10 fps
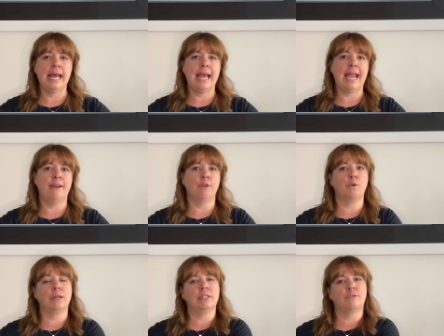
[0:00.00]
A
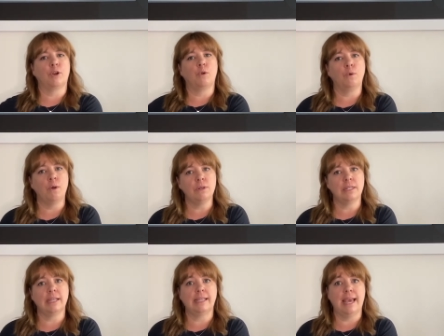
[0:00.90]
request for quote
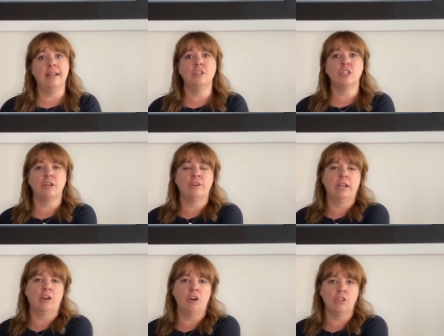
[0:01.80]
can generate
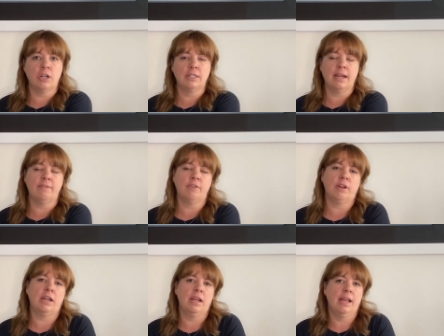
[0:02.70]
a contract after
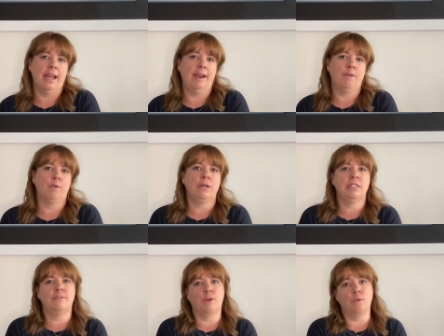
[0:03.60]
it. A
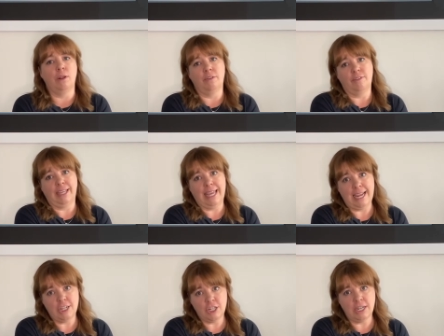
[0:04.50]
request for
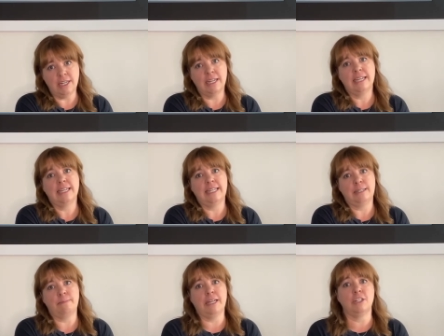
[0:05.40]
qualification
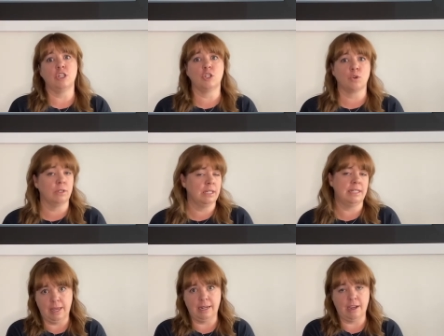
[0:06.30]
is meant to
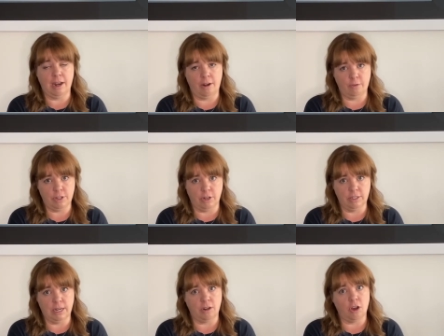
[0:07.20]
shortlist and cannot
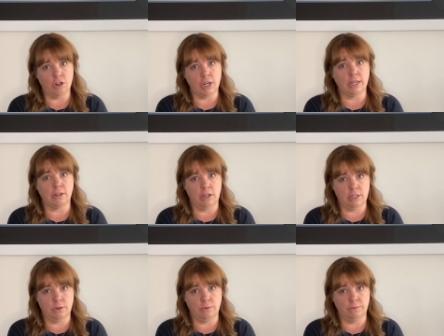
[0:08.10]
result in a contract on
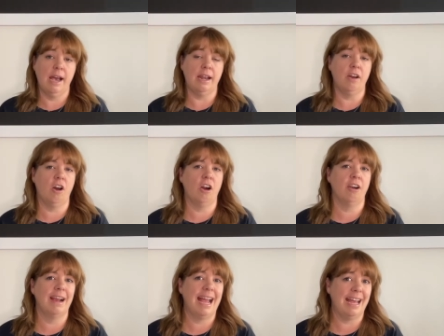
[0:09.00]
its own. An
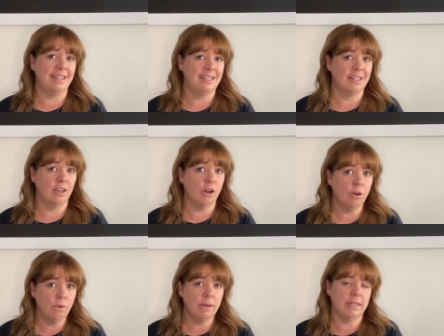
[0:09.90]

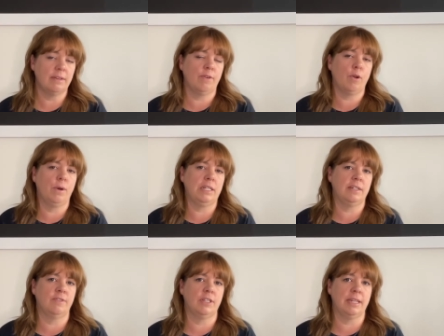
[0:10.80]
RSO is a
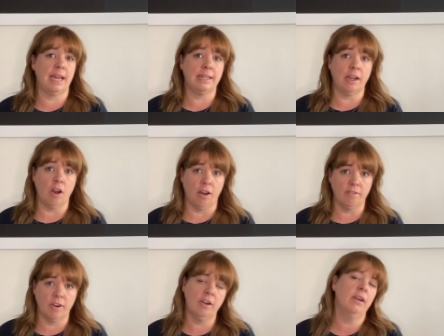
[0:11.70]
request for standing
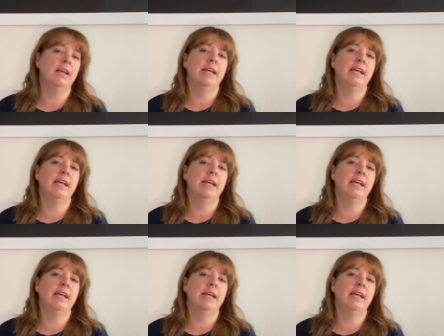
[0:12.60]
offer,